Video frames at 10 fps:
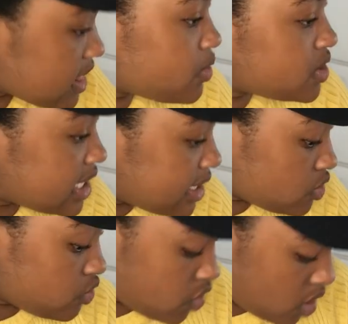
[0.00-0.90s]
that was
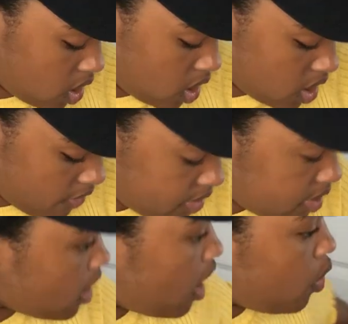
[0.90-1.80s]
it for all of
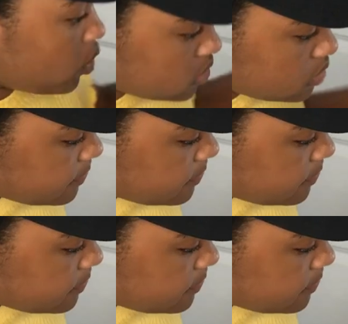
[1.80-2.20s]
the, oh!